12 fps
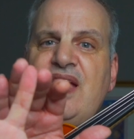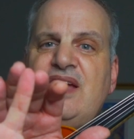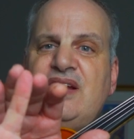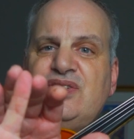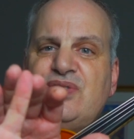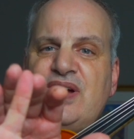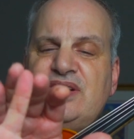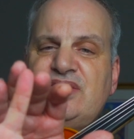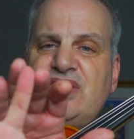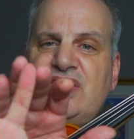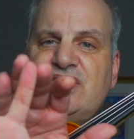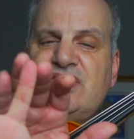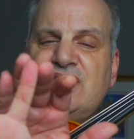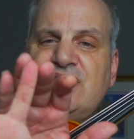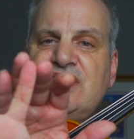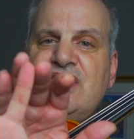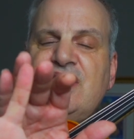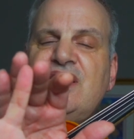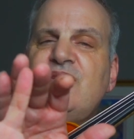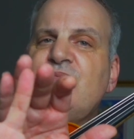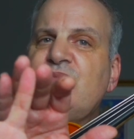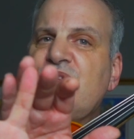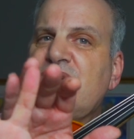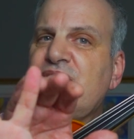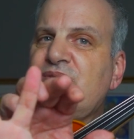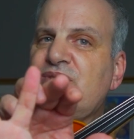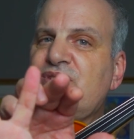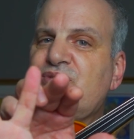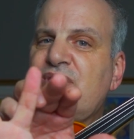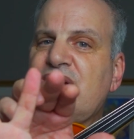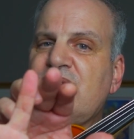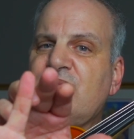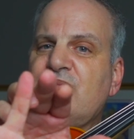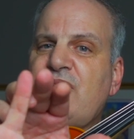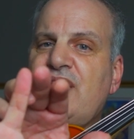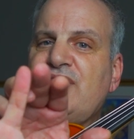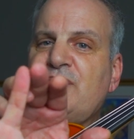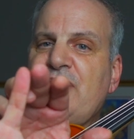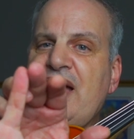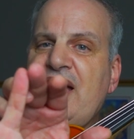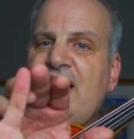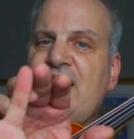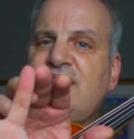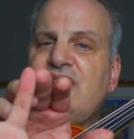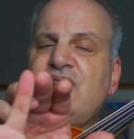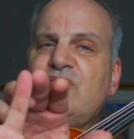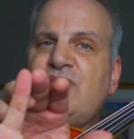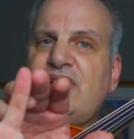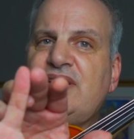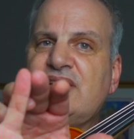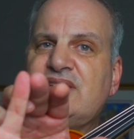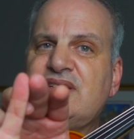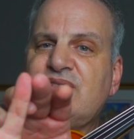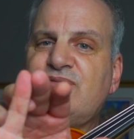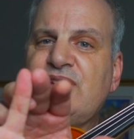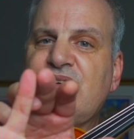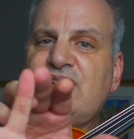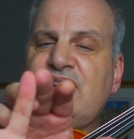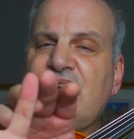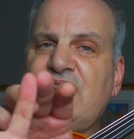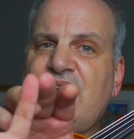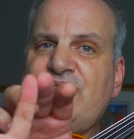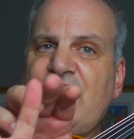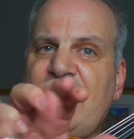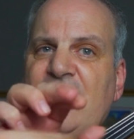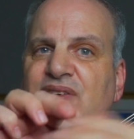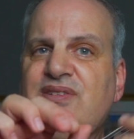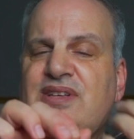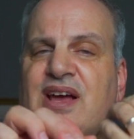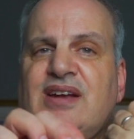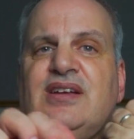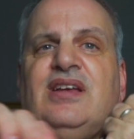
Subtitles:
And I try to touch the string on the pad right next to the fingernail on the outside.